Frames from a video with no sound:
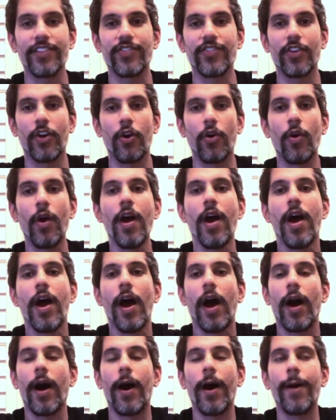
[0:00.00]
So
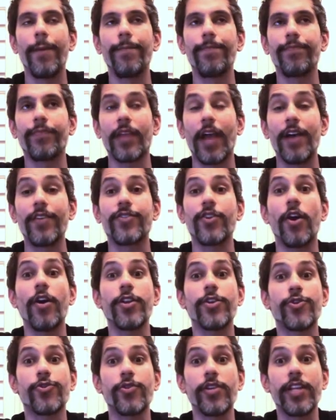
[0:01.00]
I
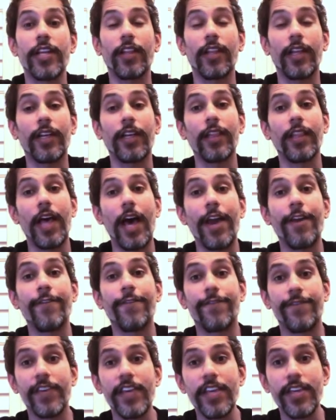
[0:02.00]
started treating like a lot
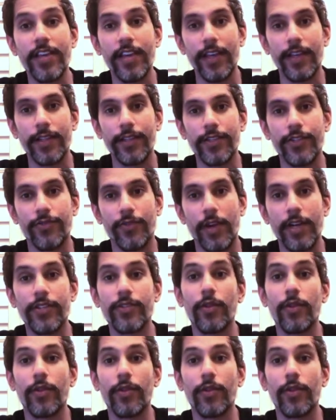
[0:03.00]
of vegans, right?